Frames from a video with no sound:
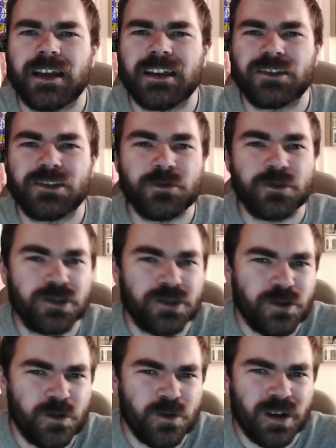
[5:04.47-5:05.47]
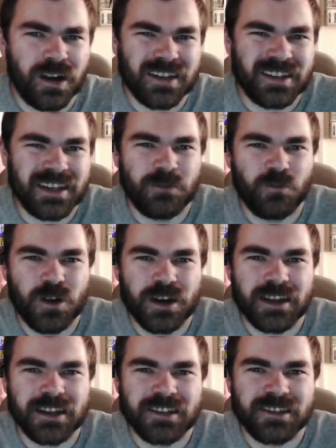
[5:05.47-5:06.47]
that it's too soon, unless they can
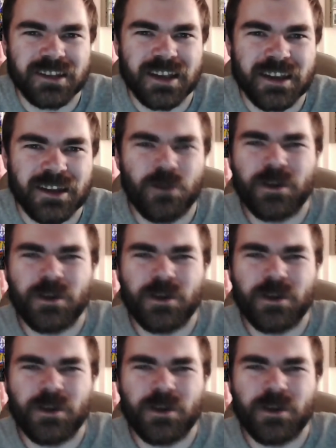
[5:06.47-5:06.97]
work it in saying,